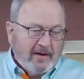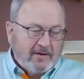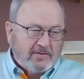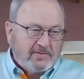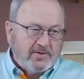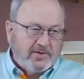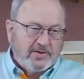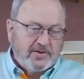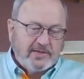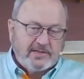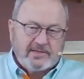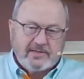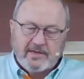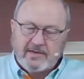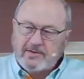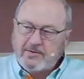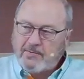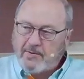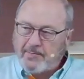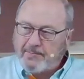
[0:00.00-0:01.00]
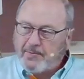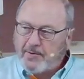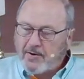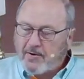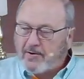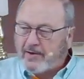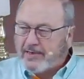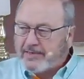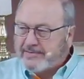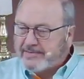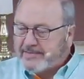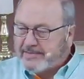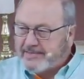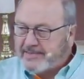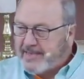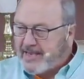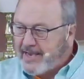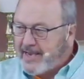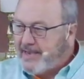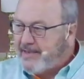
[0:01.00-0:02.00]
they're listening to what Paul has to
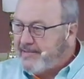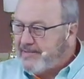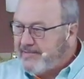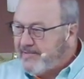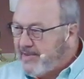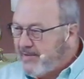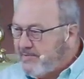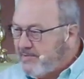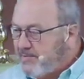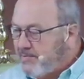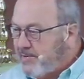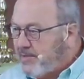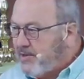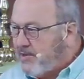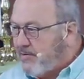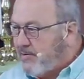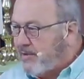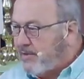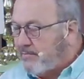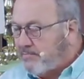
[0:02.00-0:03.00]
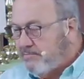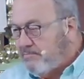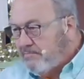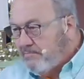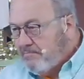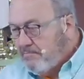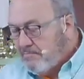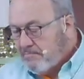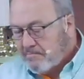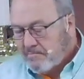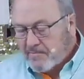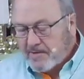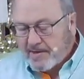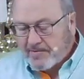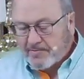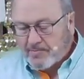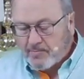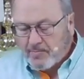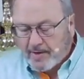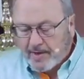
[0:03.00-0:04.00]
say, and it seems to be going
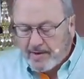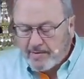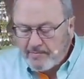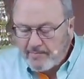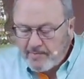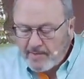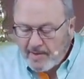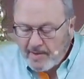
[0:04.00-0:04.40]
rather well.